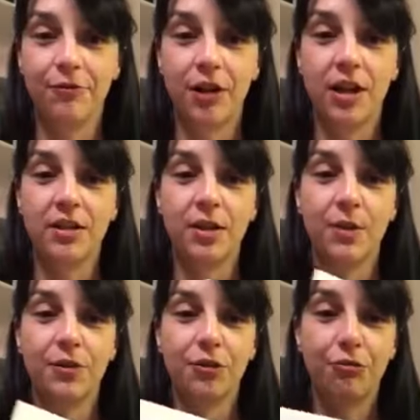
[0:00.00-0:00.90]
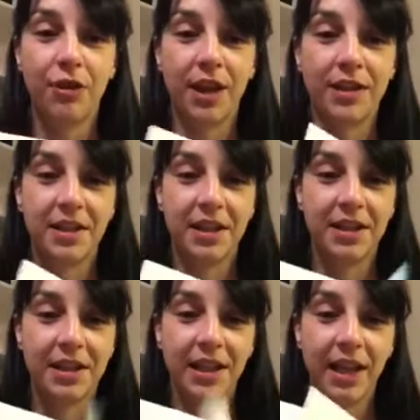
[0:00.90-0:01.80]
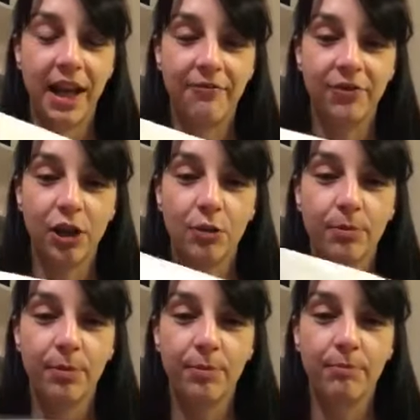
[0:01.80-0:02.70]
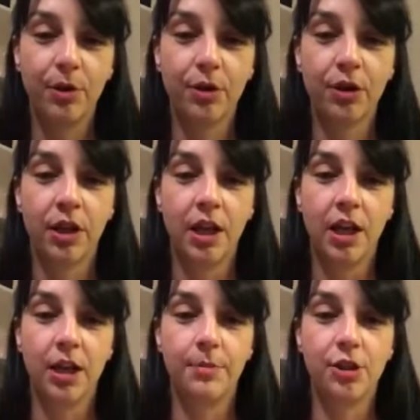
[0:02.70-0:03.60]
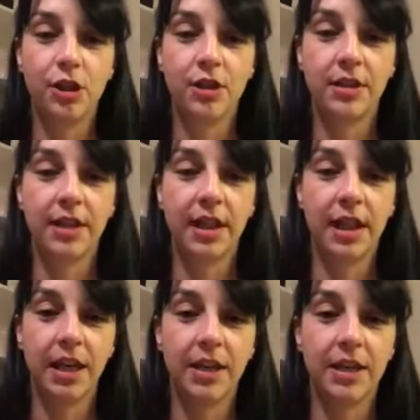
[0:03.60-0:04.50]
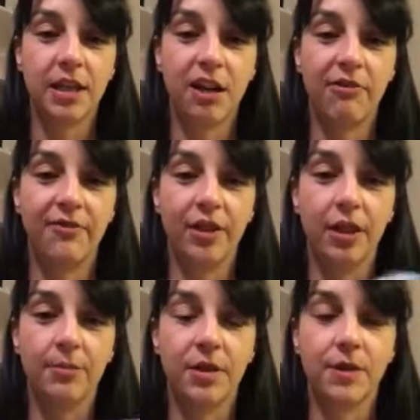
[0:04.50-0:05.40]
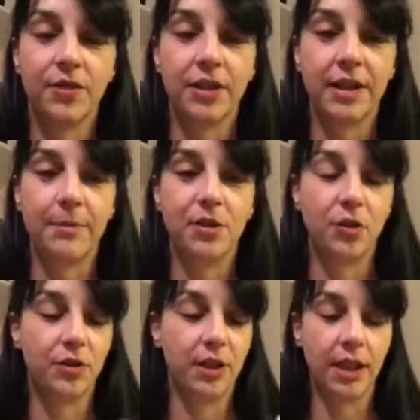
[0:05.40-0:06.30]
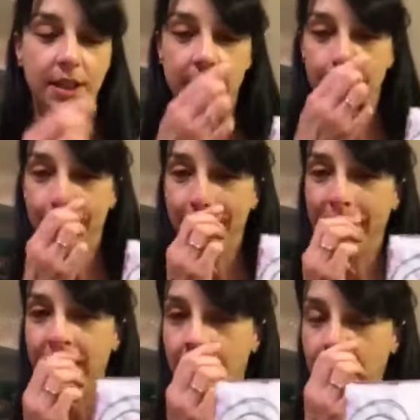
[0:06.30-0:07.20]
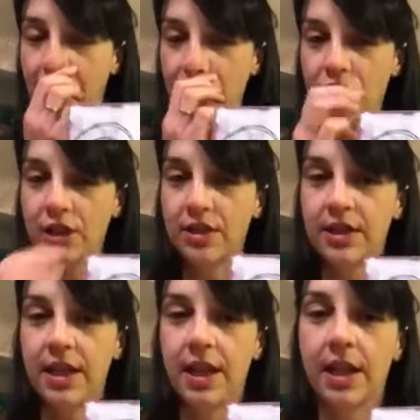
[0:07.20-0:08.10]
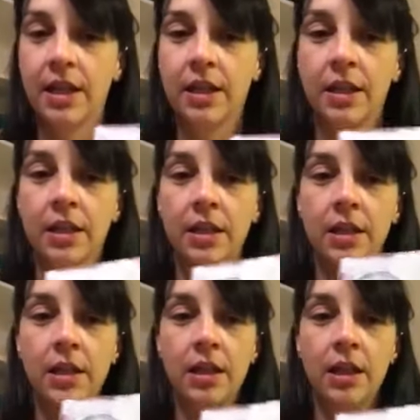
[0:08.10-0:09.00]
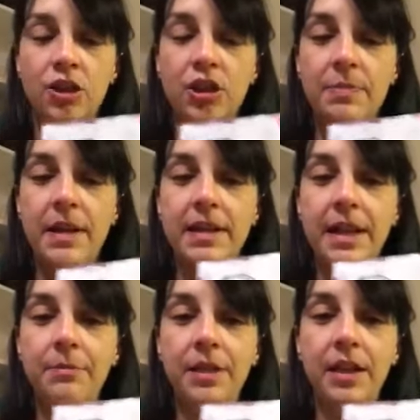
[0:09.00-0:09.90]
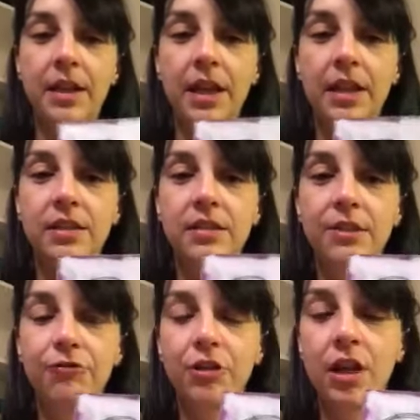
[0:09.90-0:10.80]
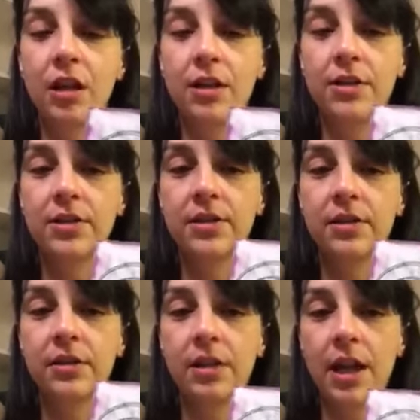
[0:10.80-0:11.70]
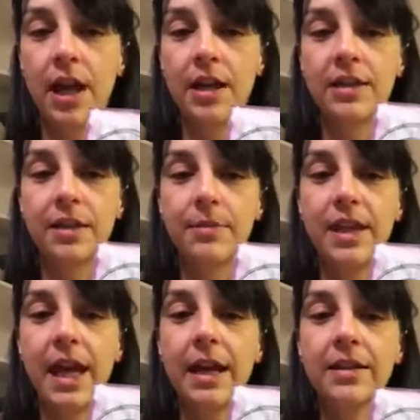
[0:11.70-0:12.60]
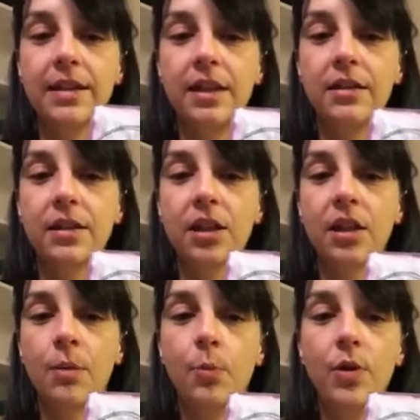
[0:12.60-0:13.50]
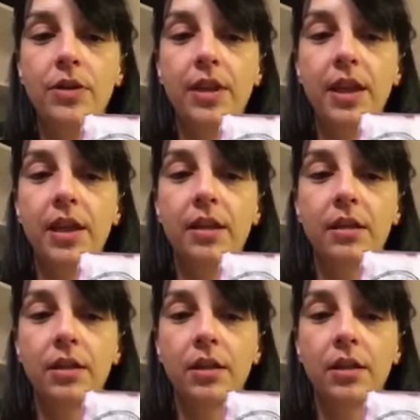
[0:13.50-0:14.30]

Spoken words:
afraid, so I've just created this little envelope book. I mean, you can see here, these are envelopes, so I've just stamped onto these. And you can see, just by stamping in different colours and some of the accents that come with the